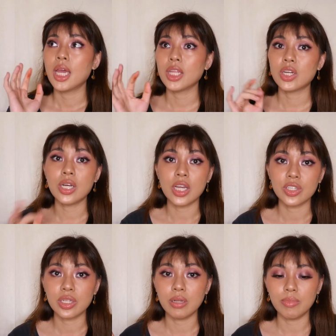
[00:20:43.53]

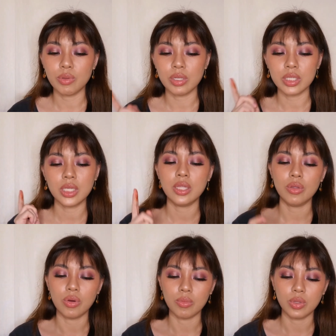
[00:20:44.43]
international beauty scene,
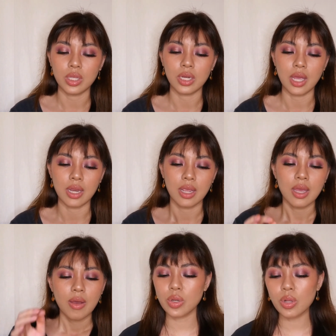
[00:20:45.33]
doon mo tignan.
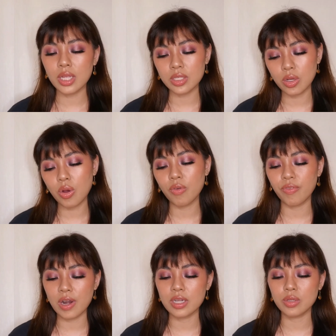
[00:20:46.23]
So, let's go
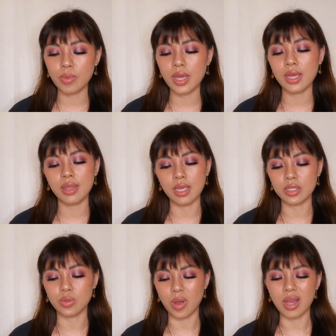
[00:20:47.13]
first with
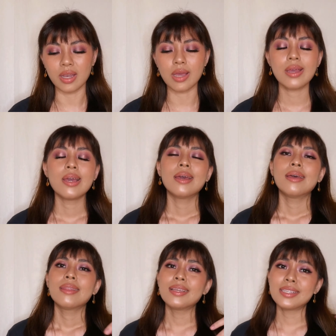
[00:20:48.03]
this one.
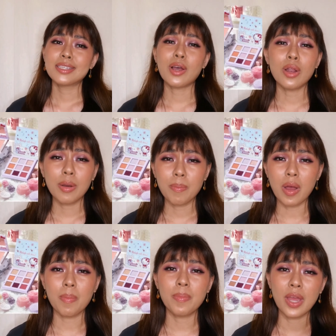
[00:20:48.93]
This is
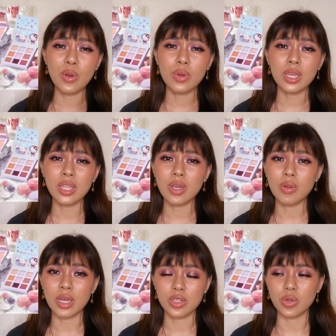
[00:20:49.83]
ColourPop Hello Kitty
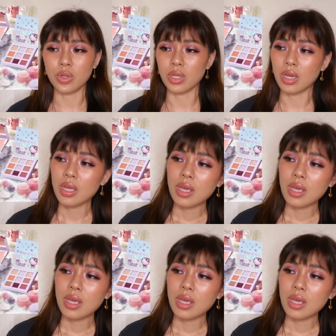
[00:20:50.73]
Collection.